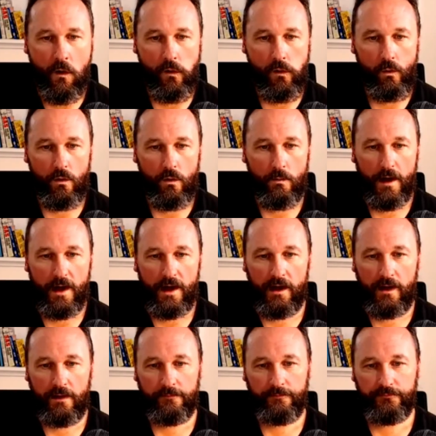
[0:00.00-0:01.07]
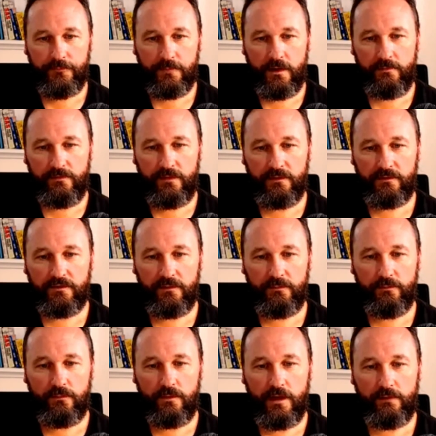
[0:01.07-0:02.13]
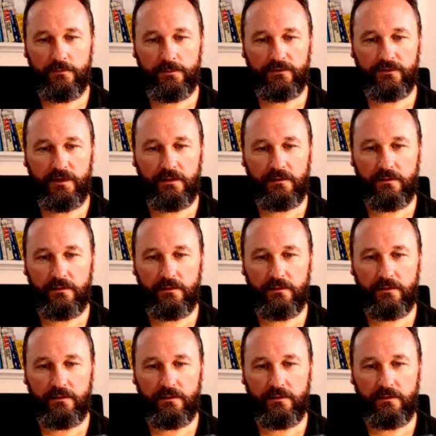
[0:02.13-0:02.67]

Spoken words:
Wilbur, keep things simple, 100%.